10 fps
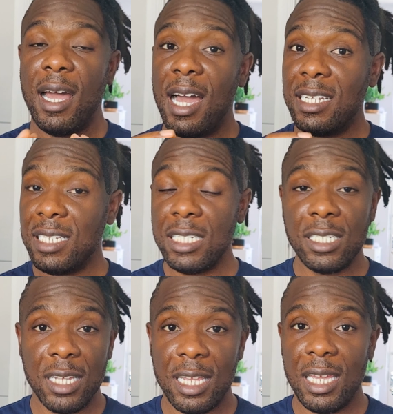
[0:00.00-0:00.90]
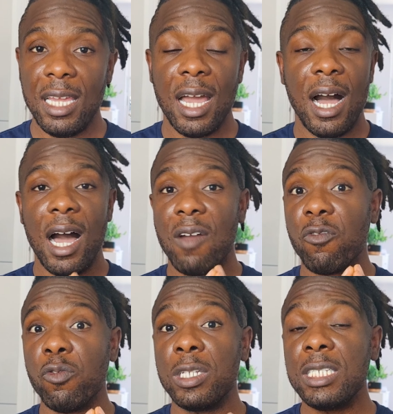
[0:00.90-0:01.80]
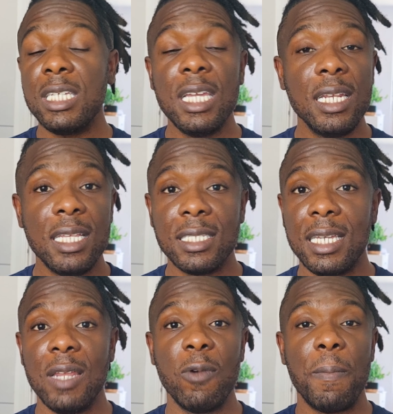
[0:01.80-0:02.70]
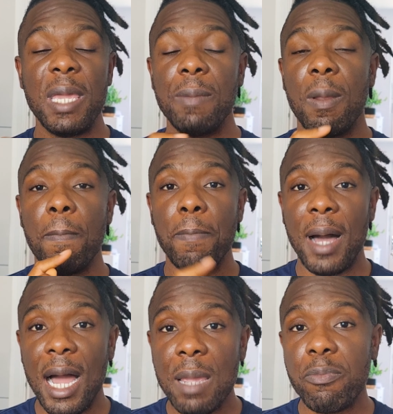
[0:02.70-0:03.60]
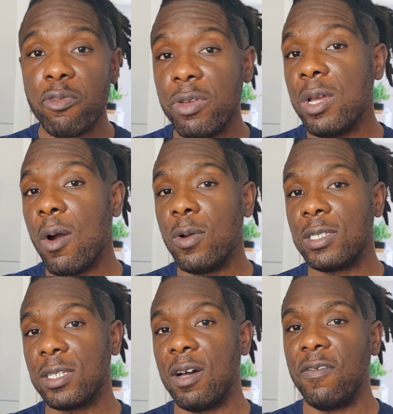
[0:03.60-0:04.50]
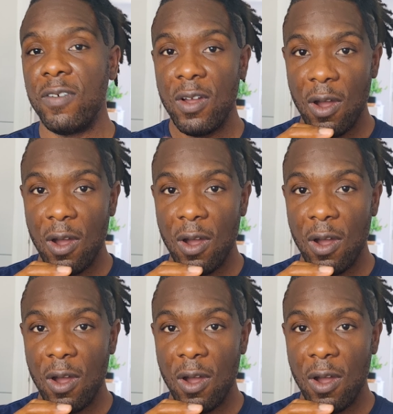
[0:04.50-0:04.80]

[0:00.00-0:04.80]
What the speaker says: Additionally, I've routinely seen where people buy pre-owned stuff